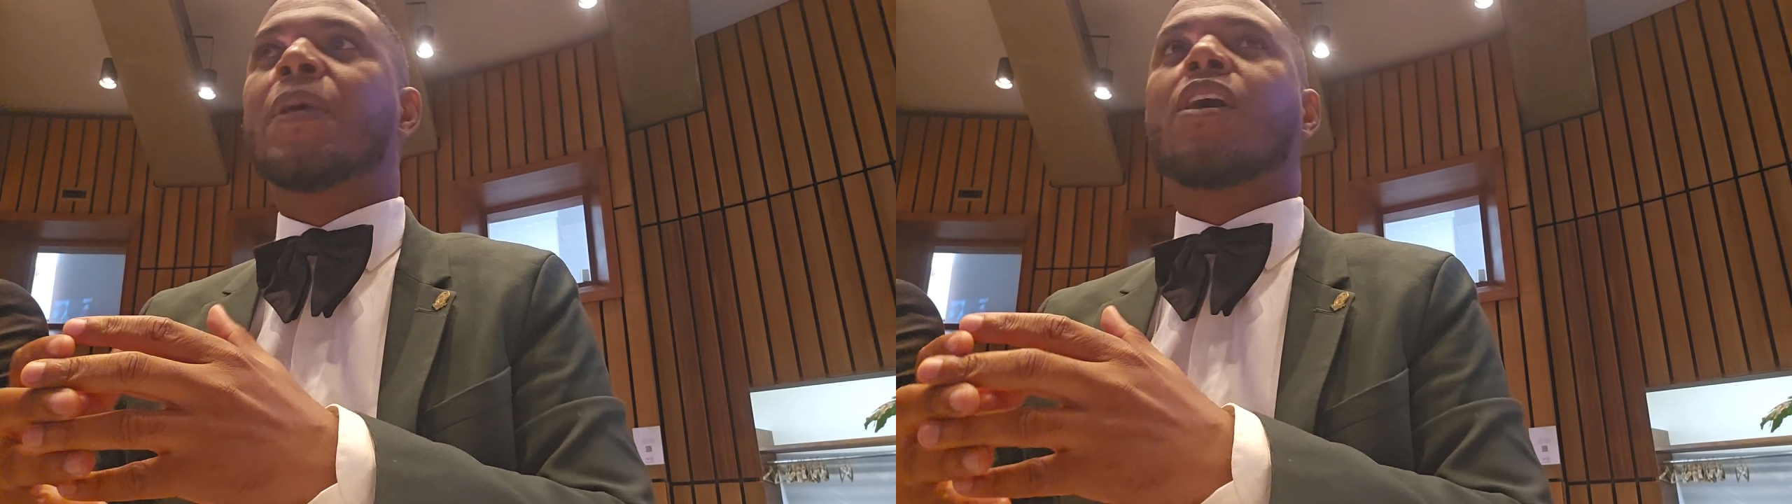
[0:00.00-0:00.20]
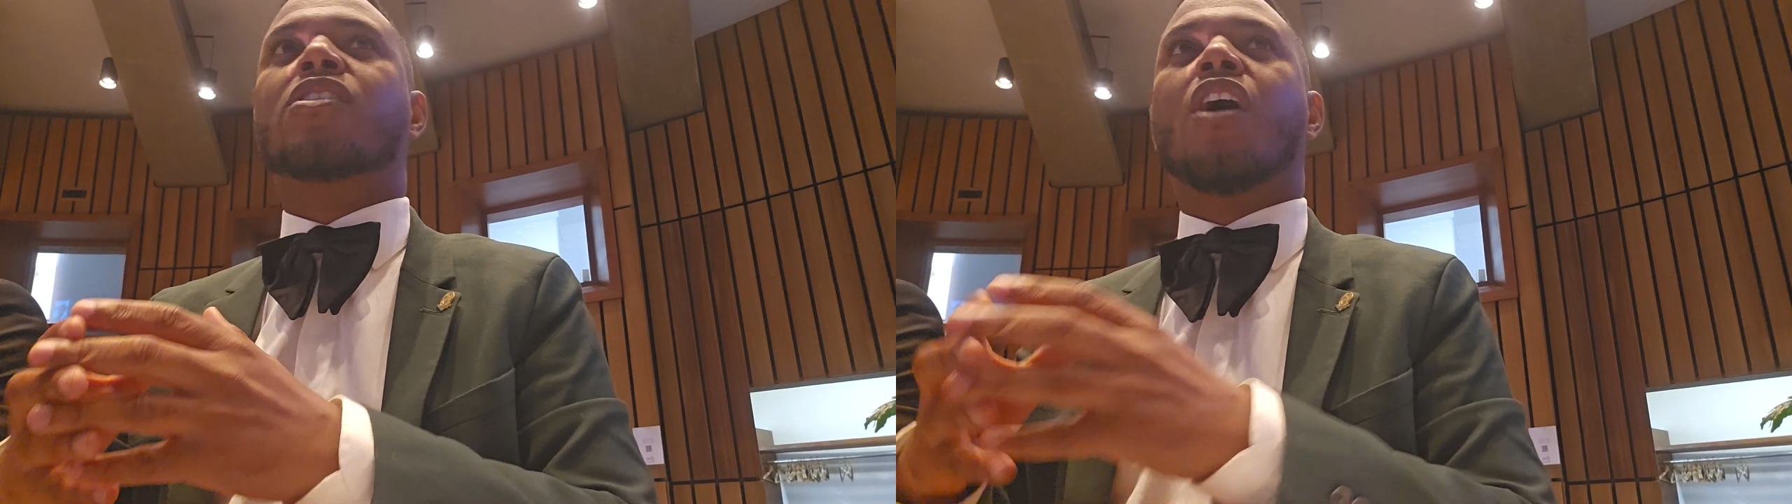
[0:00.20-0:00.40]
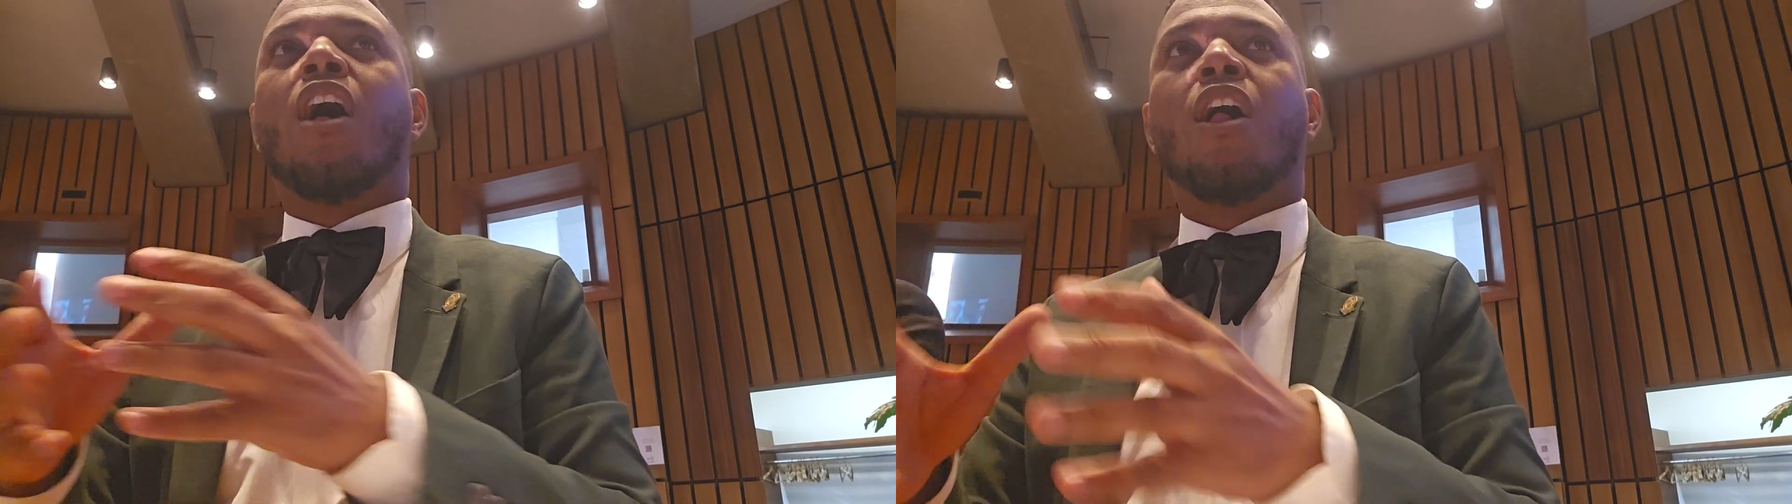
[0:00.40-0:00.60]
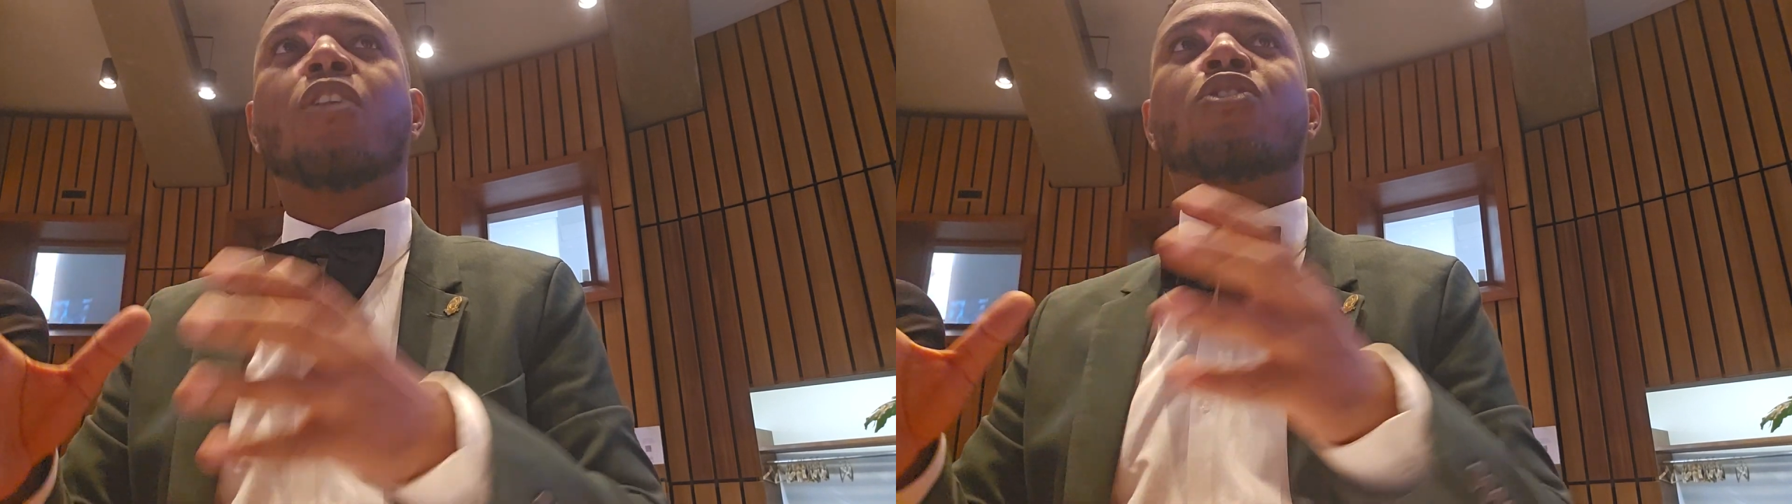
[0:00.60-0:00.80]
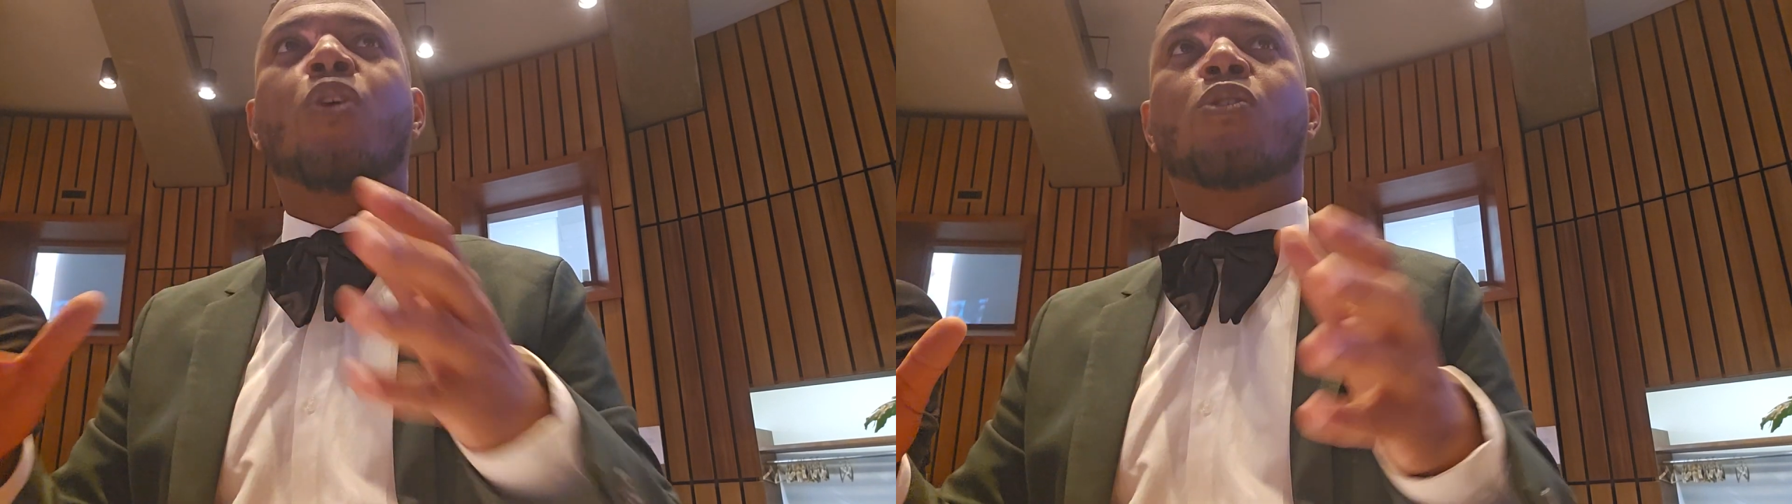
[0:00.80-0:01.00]
because
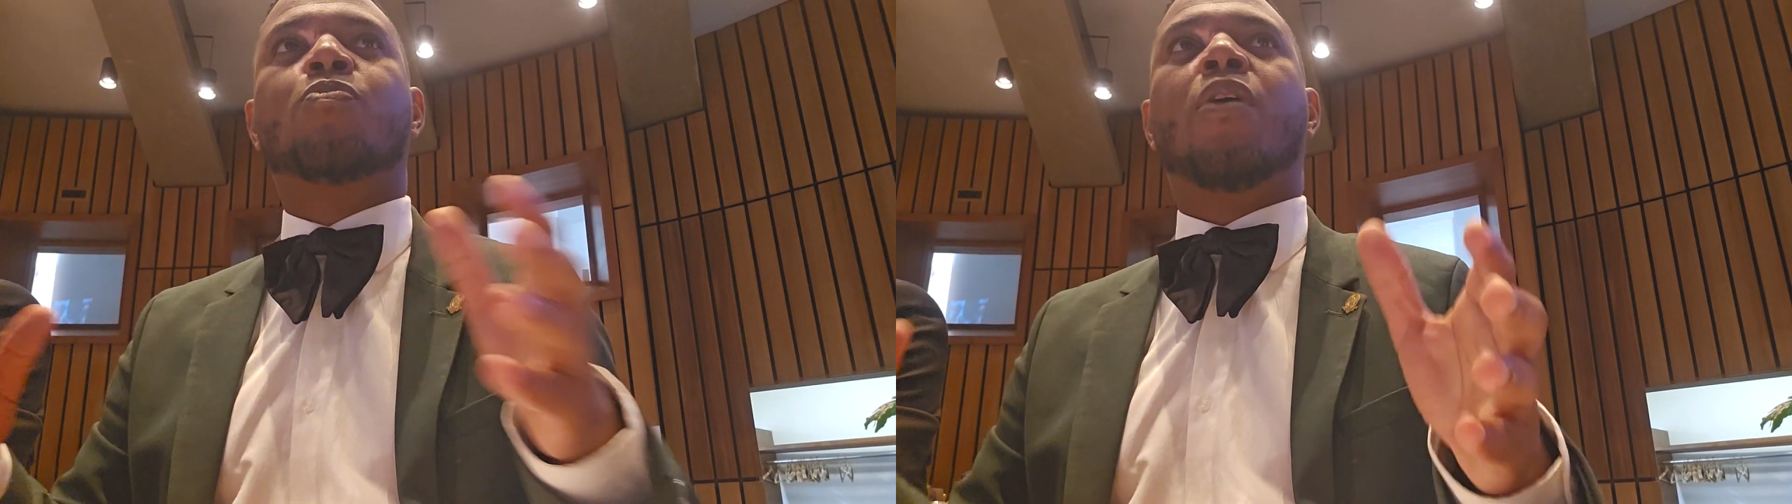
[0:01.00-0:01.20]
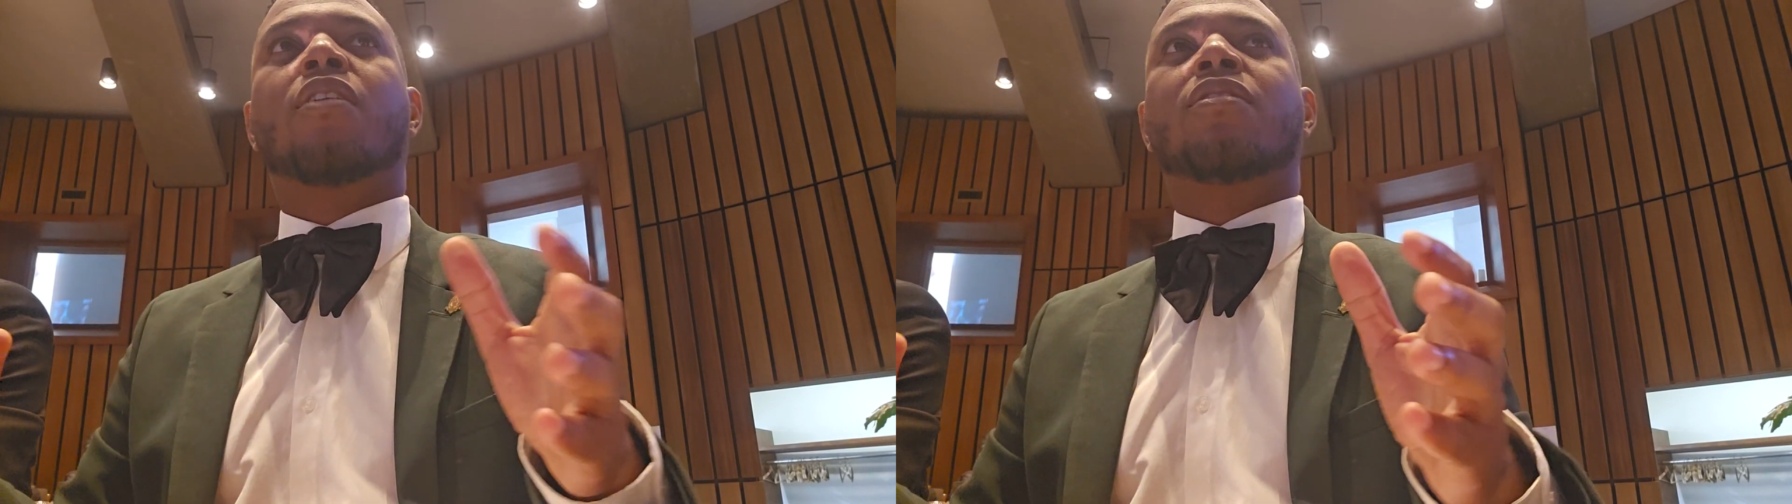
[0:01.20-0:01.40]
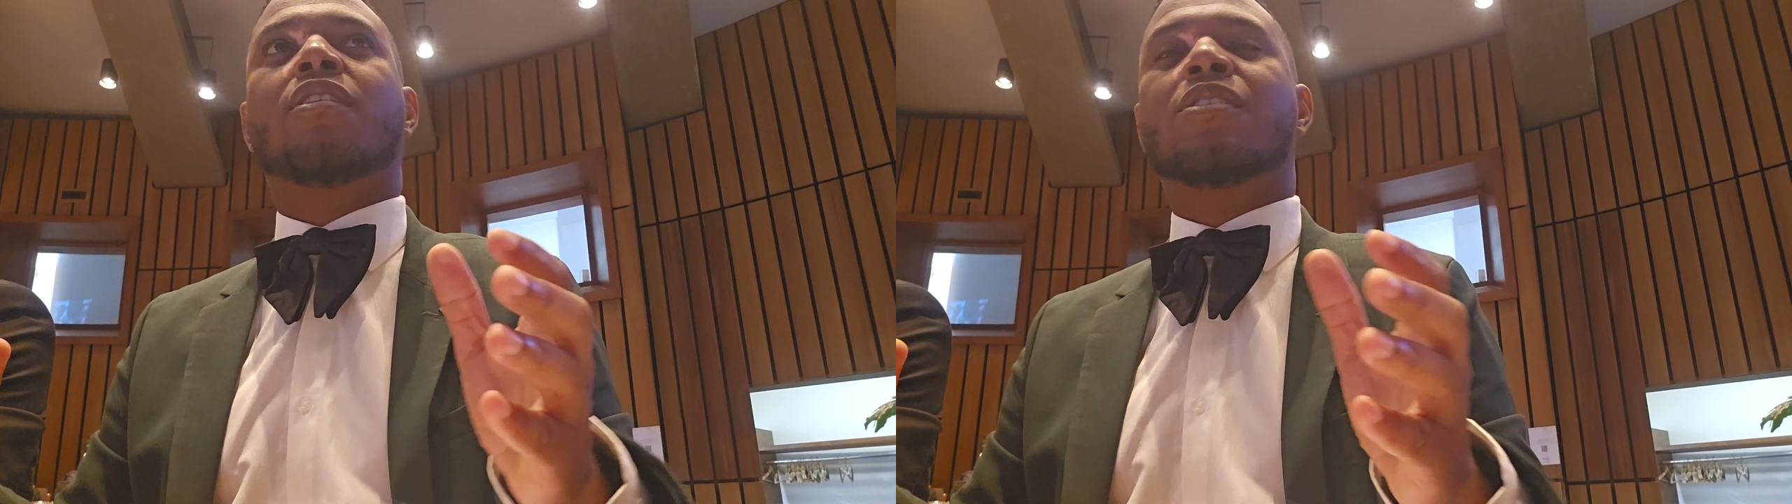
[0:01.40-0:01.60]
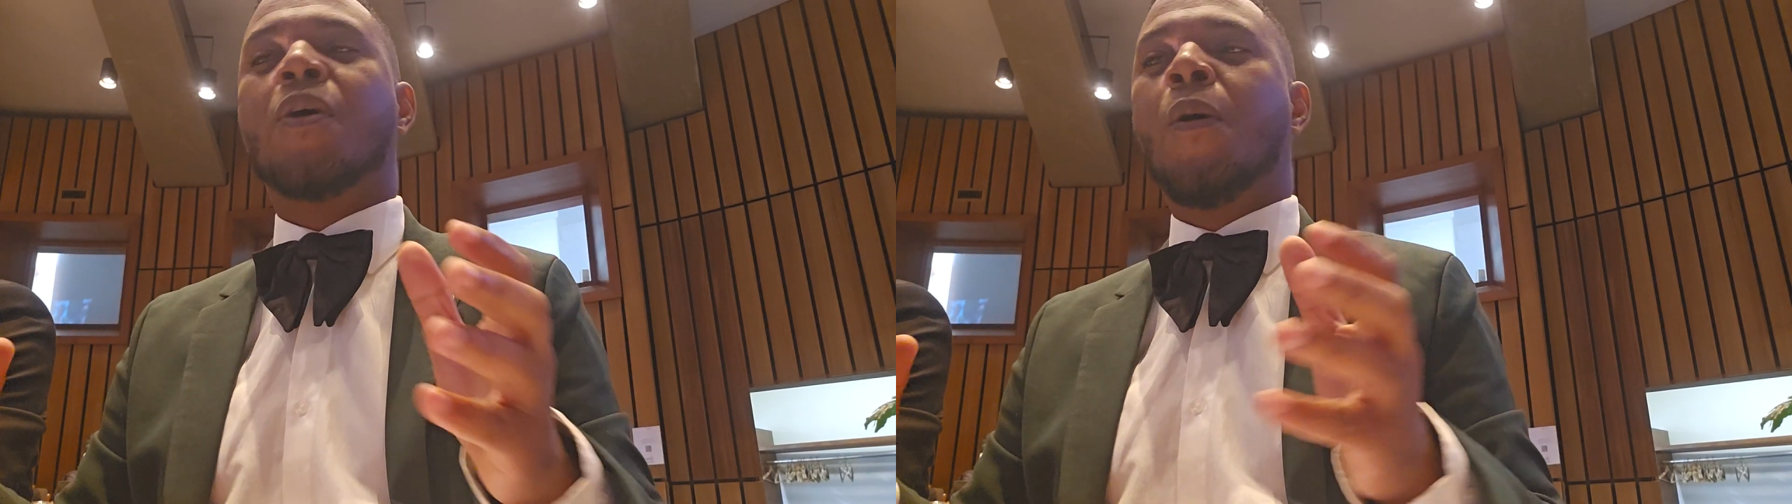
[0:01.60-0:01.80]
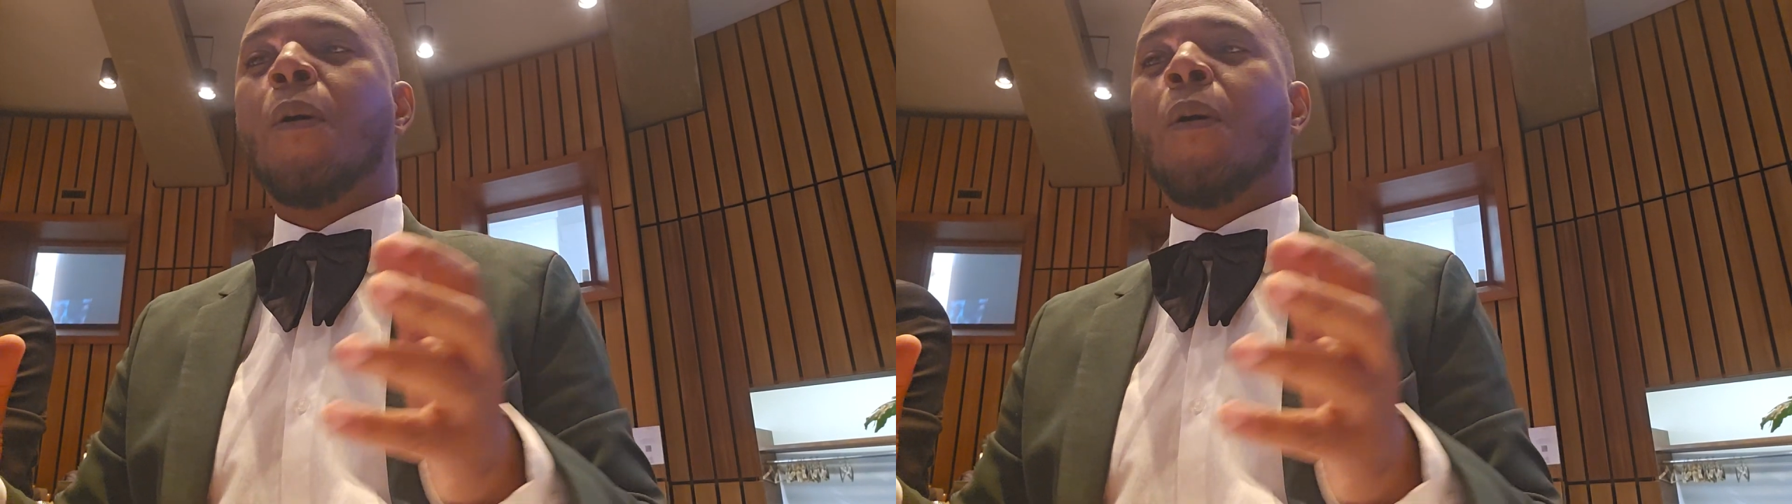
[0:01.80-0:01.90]
all those partners